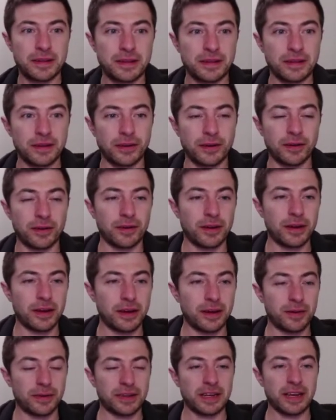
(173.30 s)
So
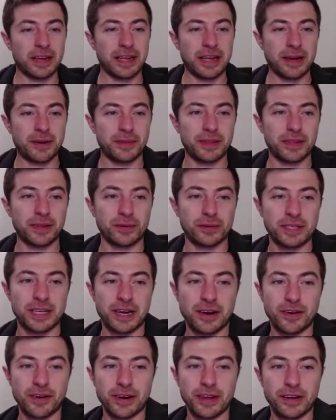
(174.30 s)
we're starting out with
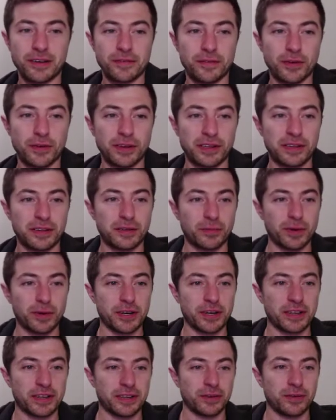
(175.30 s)
Altaria versus
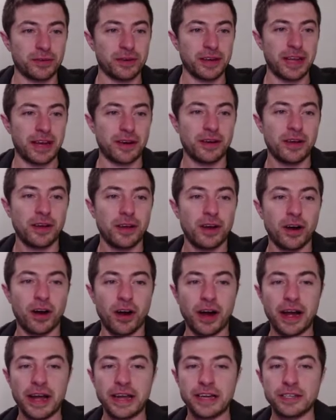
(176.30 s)
Redisteel. Now,
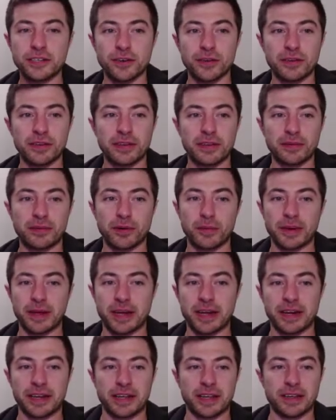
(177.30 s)
I don't swap
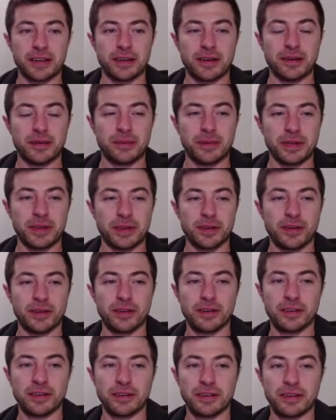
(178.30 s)
out of here
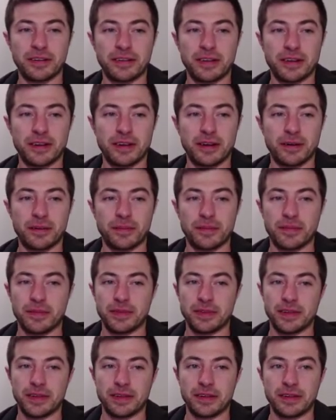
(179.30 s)
because
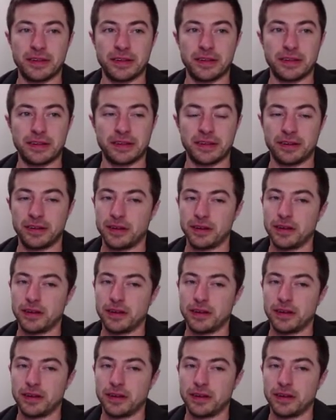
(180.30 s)
this is